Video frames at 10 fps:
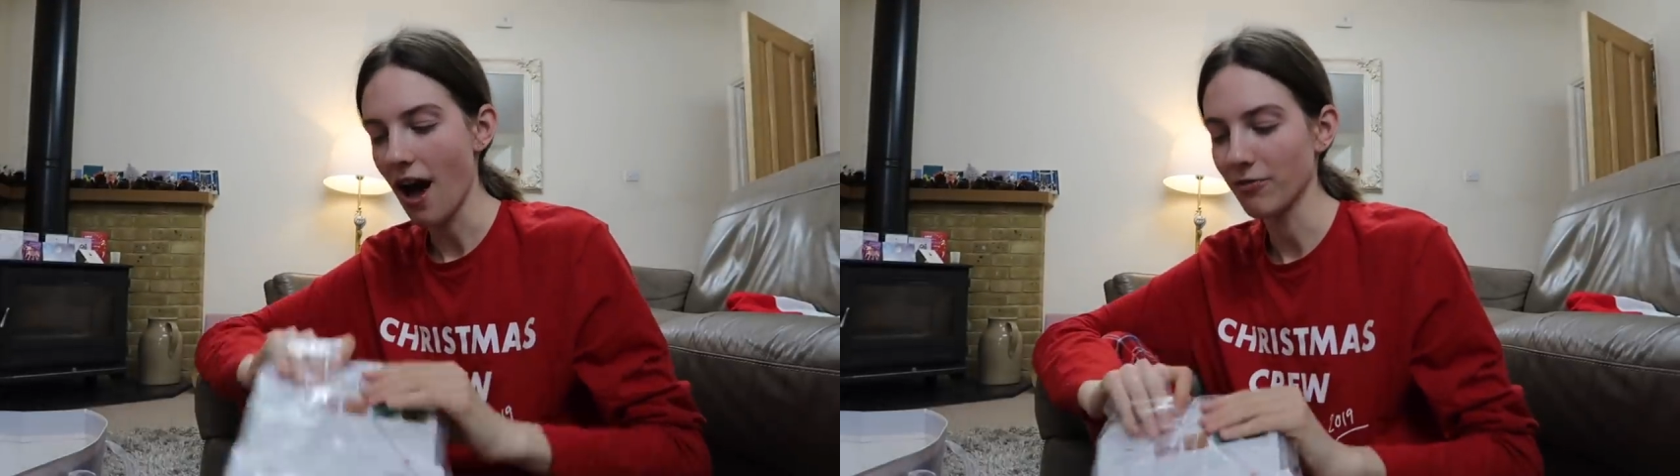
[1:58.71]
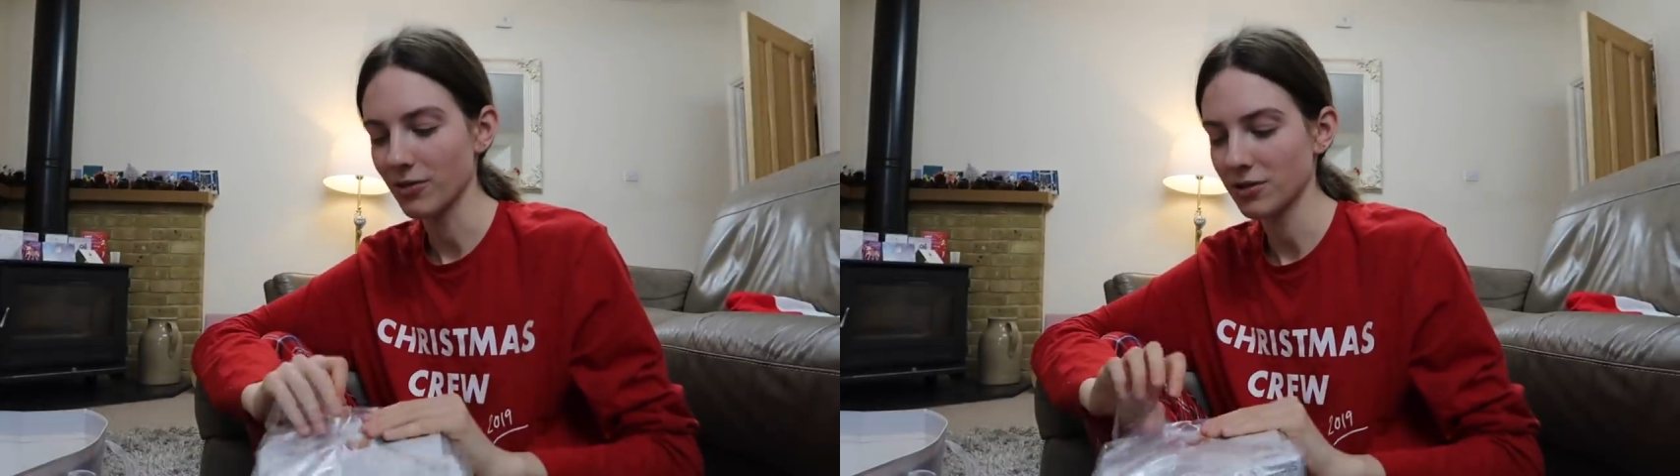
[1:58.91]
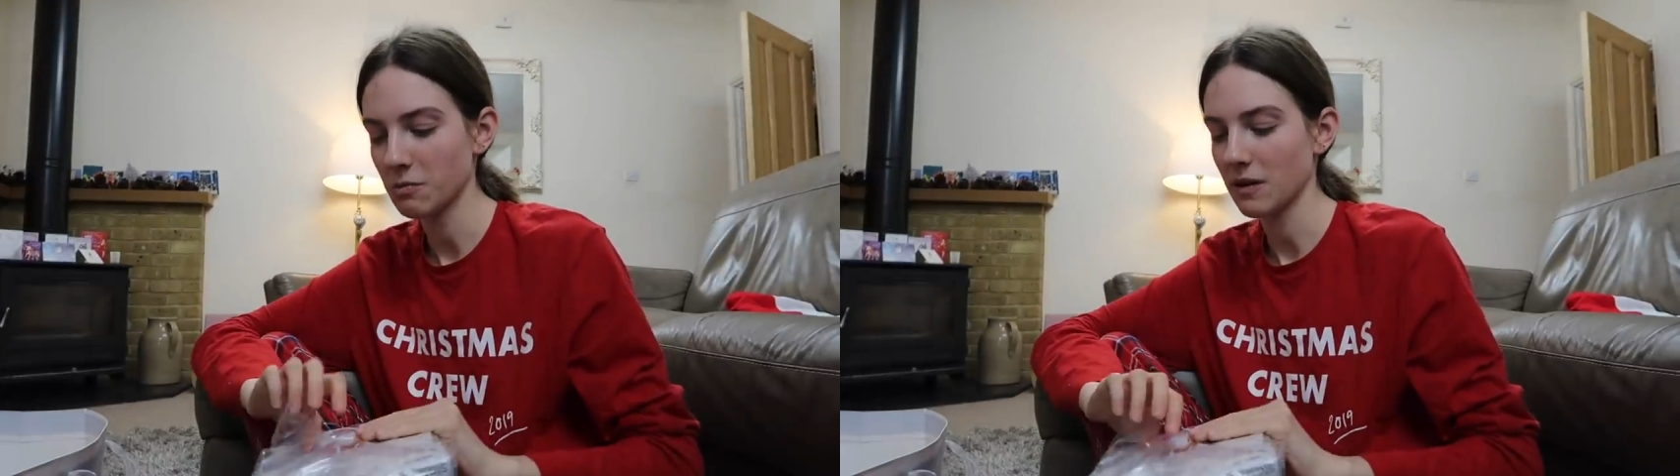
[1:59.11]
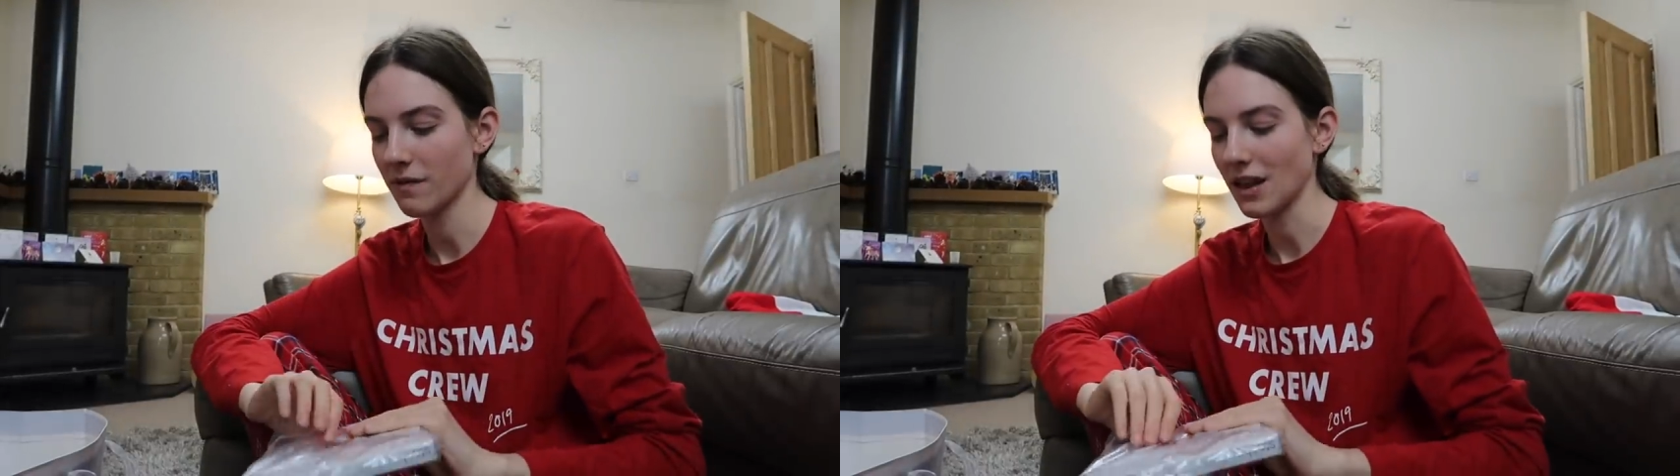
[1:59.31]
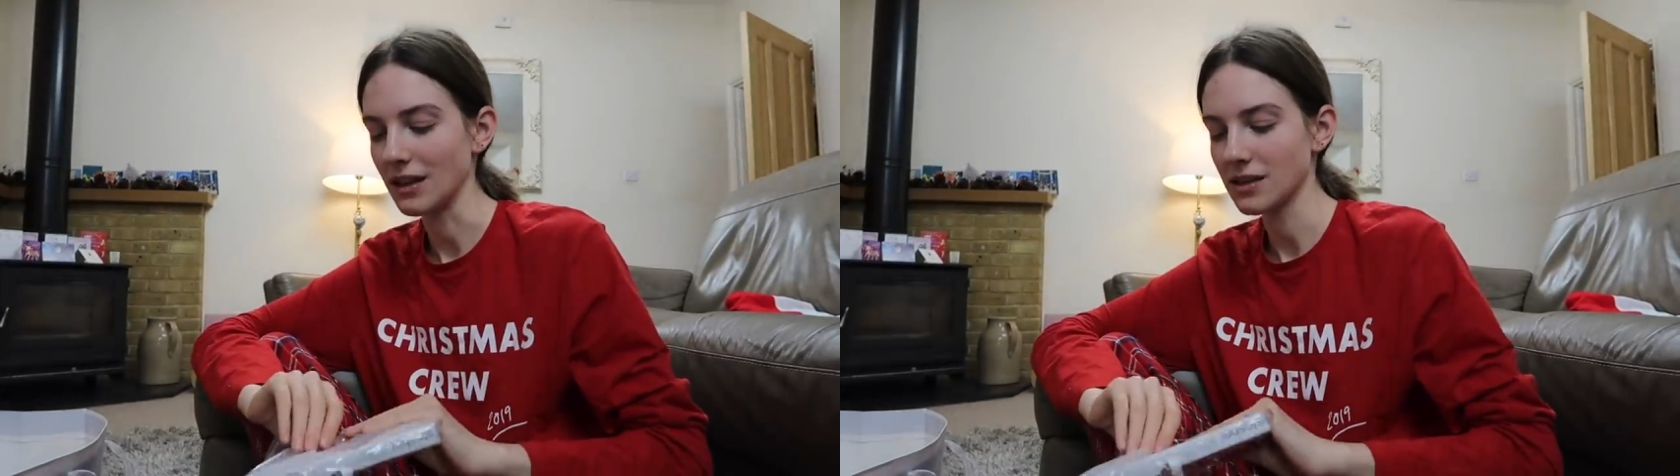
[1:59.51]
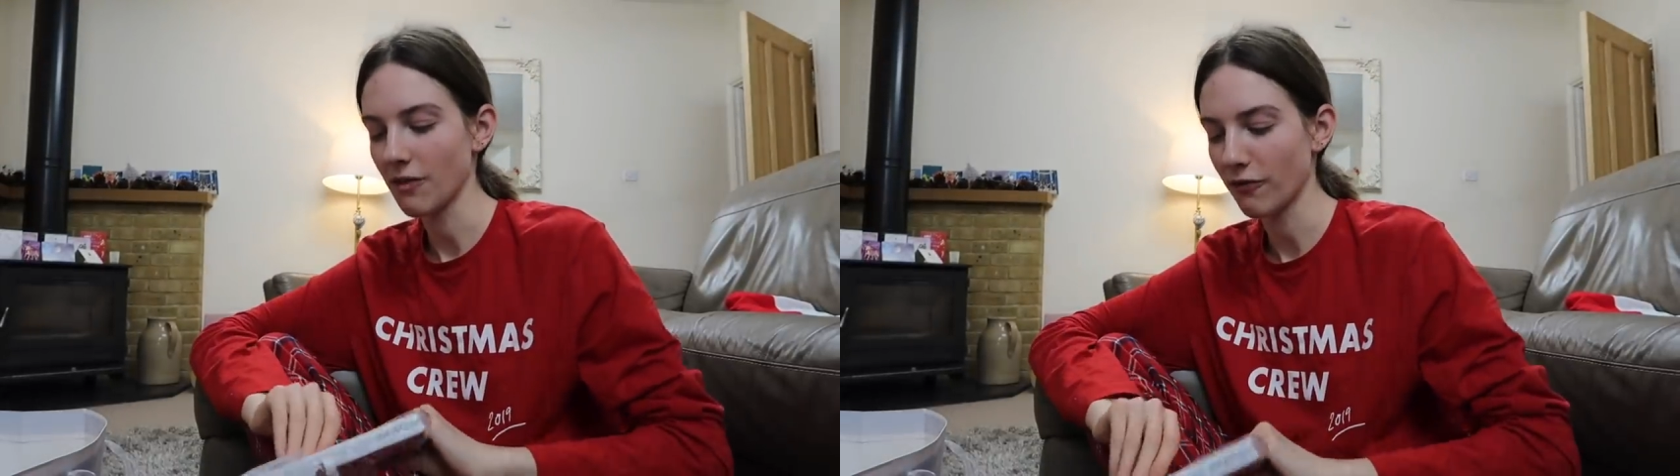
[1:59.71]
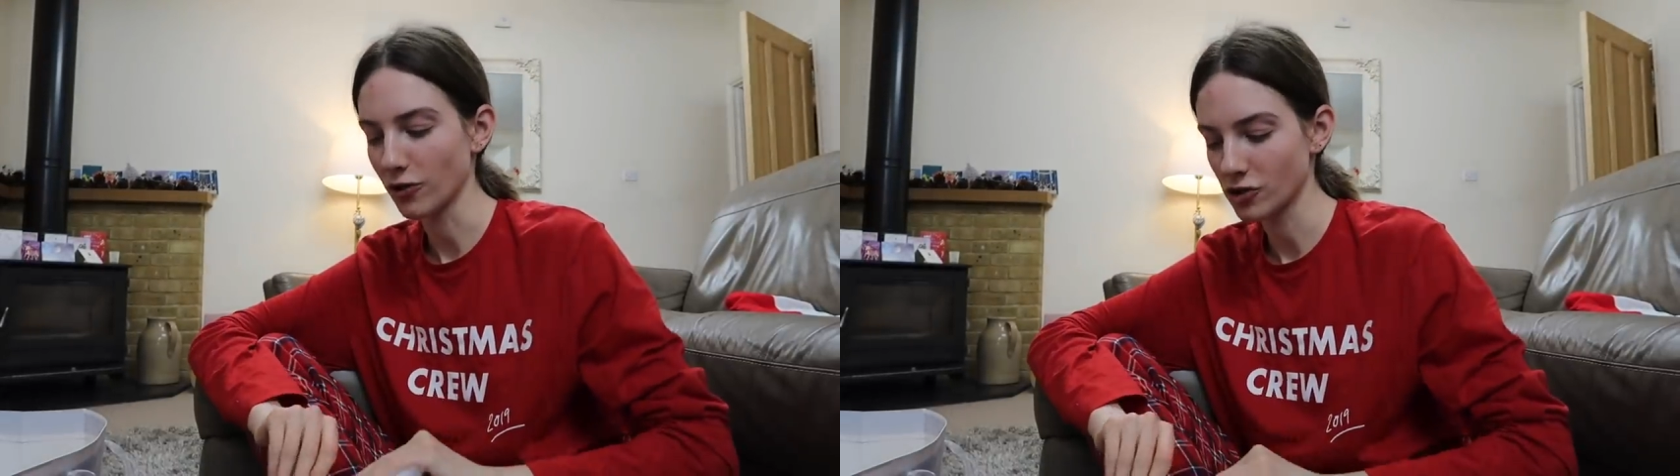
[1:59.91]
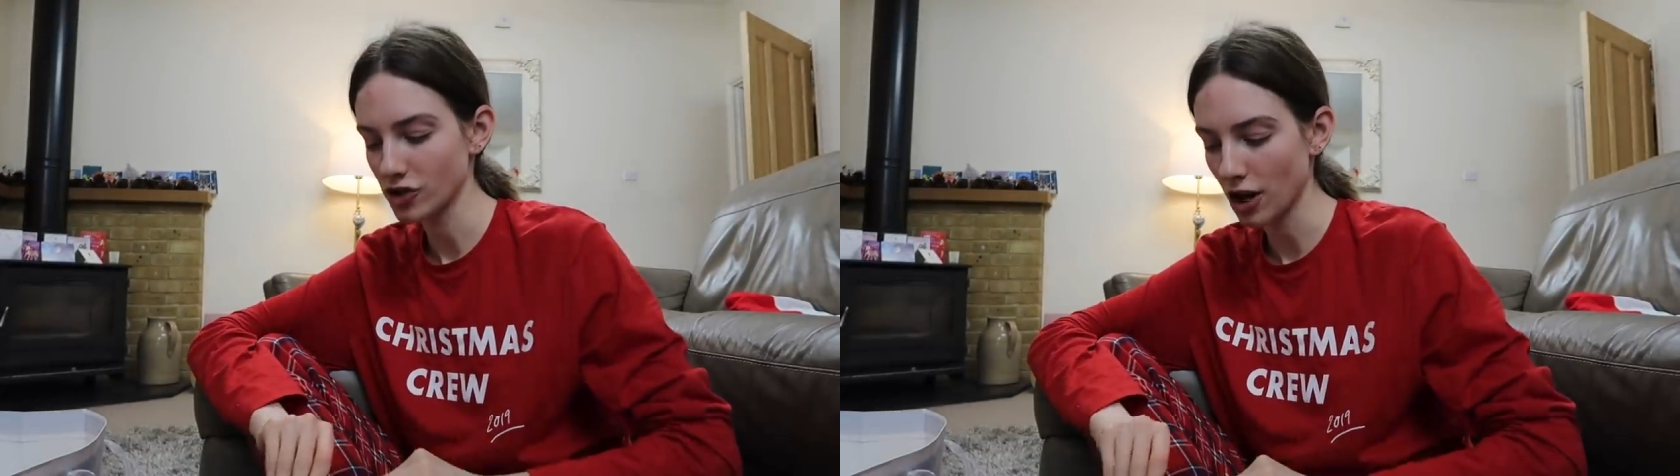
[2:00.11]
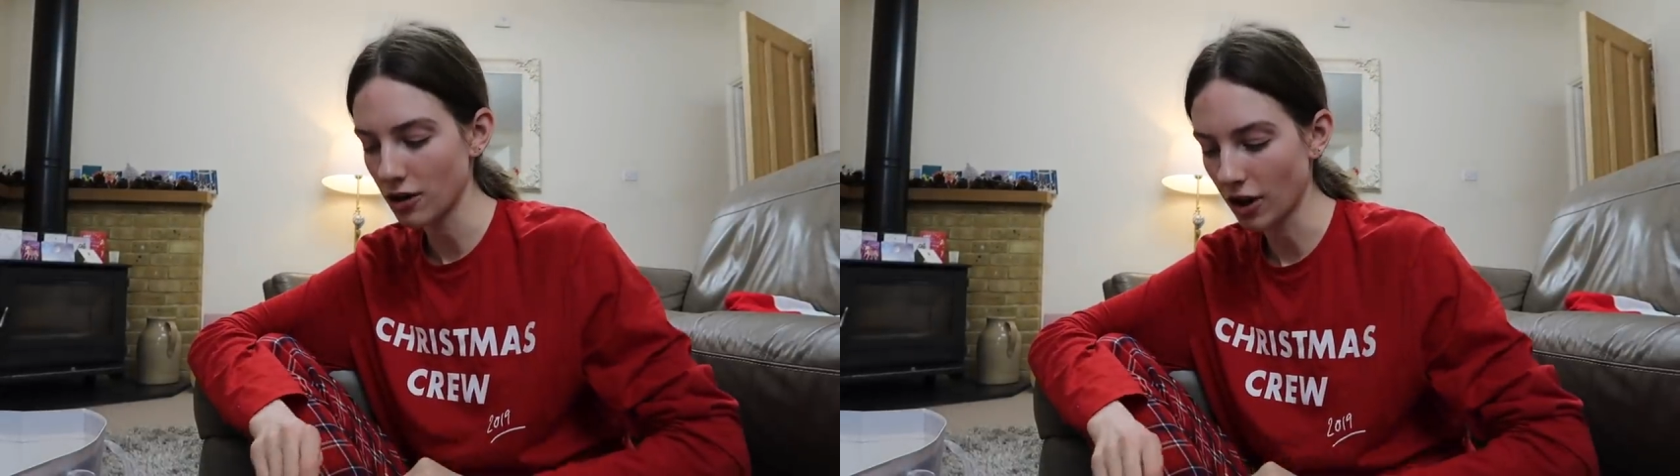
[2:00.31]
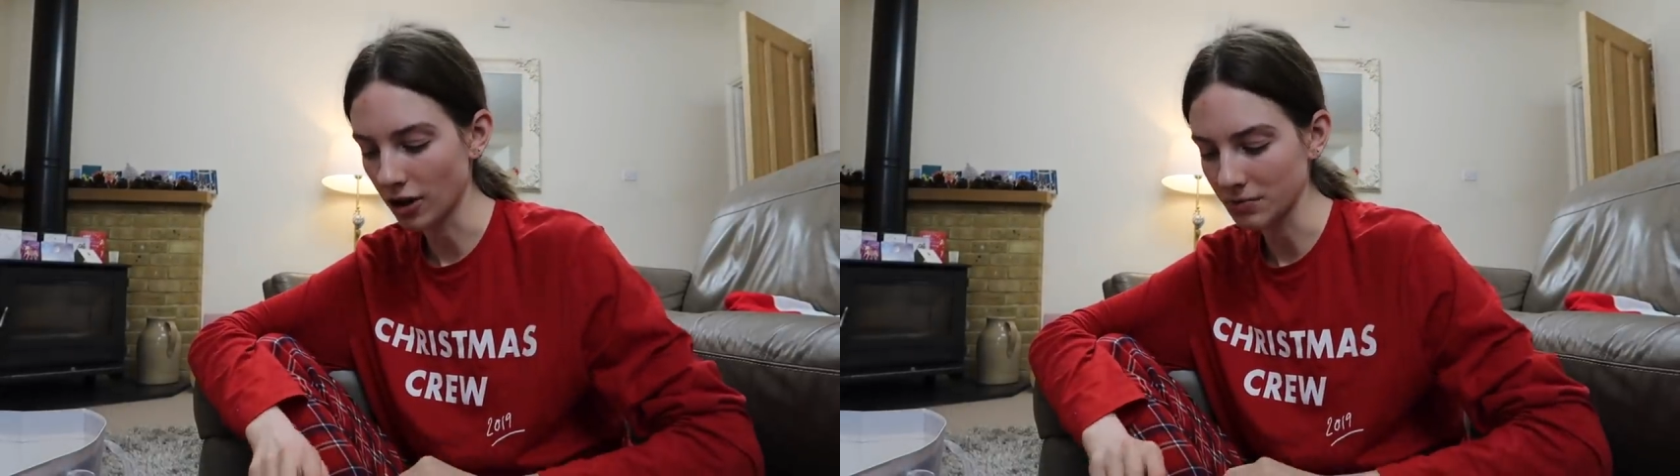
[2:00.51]
I've wanted one of these for
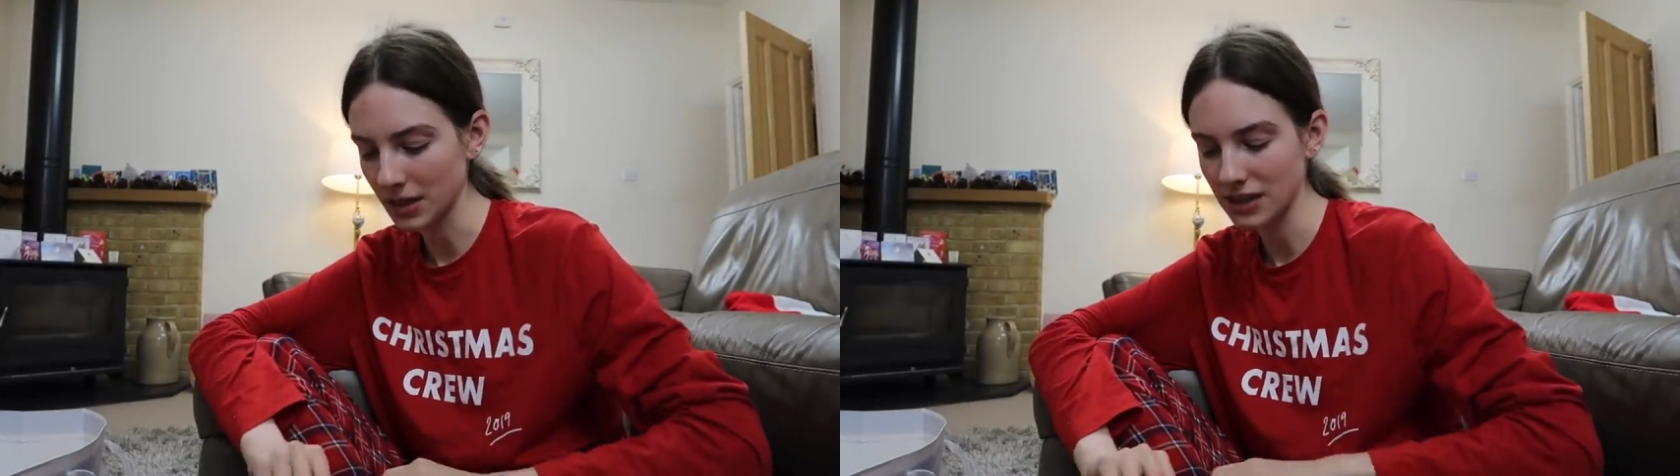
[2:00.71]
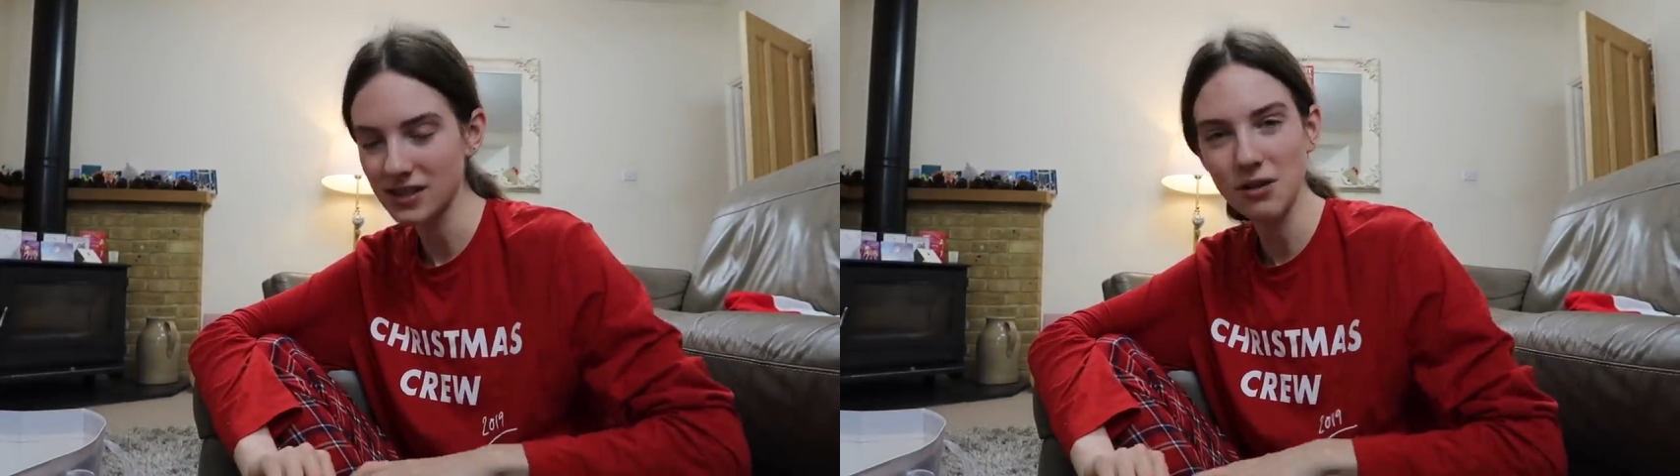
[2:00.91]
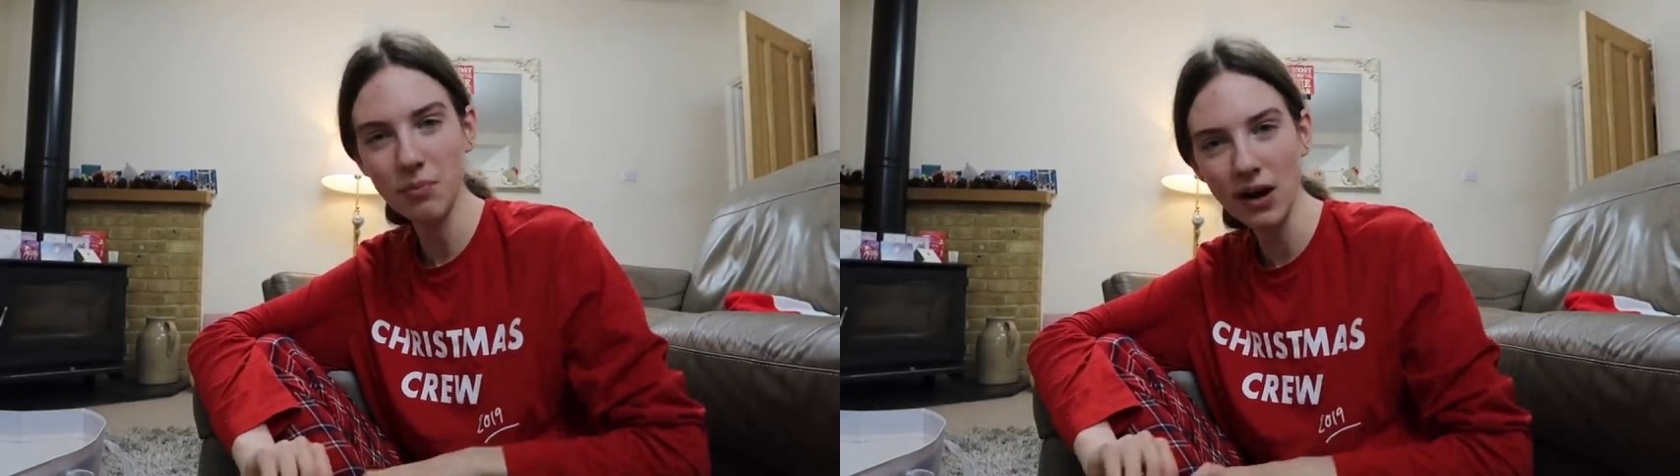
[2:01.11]
so long, but they're so